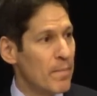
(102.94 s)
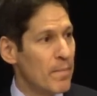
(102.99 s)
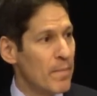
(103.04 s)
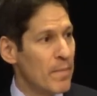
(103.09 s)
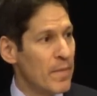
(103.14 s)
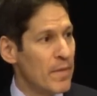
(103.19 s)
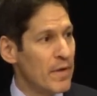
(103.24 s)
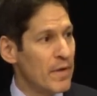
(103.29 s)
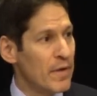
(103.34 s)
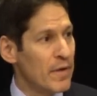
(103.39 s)

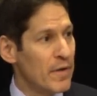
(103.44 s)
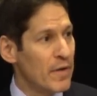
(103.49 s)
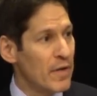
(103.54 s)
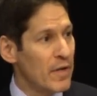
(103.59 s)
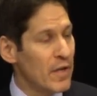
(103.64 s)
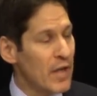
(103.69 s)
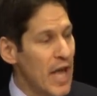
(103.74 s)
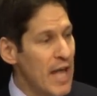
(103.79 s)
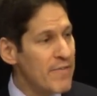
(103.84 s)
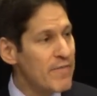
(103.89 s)
the
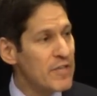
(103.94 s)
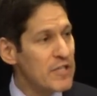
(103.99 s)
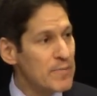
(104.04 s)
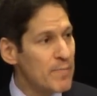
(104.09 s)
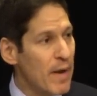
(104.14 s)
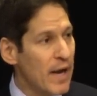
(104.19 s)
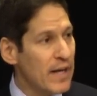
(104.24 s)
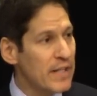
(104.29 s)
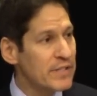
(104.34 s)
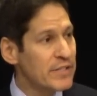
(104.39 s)
life
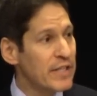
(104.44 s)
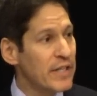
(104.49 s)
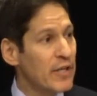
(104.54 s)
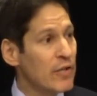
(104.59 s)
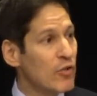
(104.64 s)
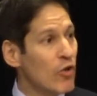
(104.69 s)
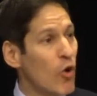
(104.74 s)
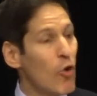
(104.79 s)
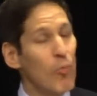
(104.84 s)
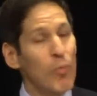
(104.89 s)
expectancy
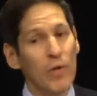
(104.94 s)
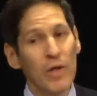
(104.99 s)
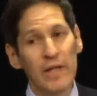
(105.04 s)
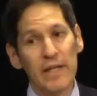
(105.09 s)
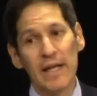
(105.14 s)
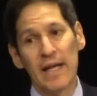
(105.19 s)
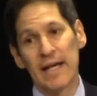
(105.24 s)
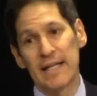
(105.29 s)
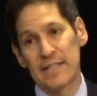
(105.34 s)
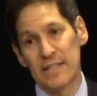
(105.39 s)

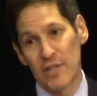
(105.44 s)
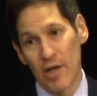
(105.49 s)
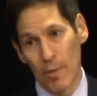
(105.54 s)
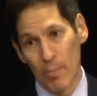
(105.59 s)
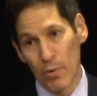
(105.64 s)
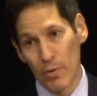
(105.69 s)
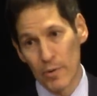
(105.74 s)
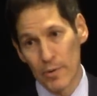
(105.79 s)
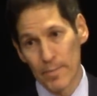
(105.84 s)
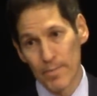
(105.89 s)
globally has
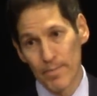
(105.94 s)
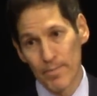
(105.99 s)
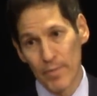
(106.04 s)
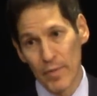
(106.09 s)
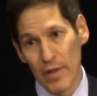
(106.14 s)
doubled.